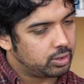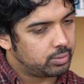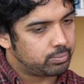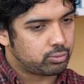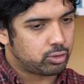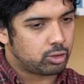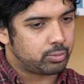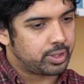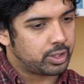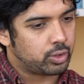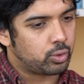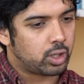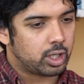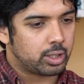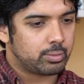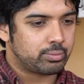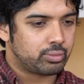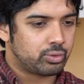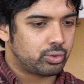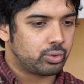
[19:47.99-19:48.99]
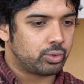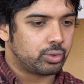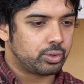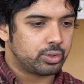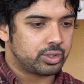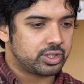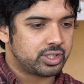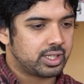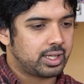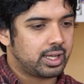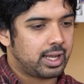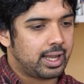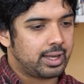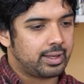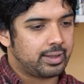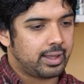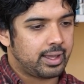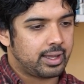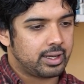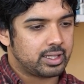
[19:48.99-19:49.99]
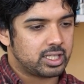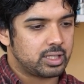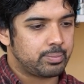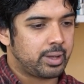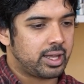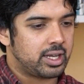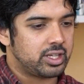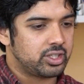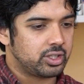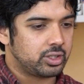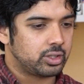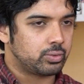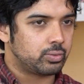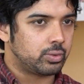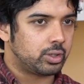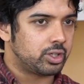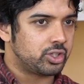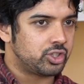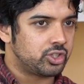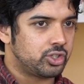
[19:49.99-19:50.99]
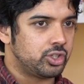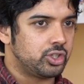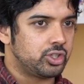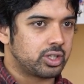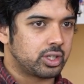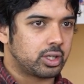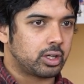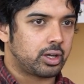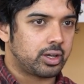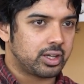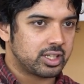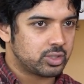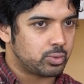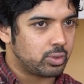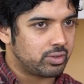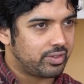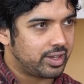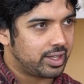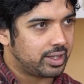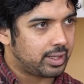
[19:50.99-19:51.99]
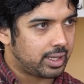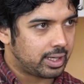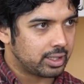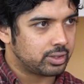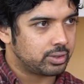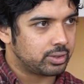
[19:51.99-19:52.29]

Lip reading: probably quite broad, and then depending on what a student likes within that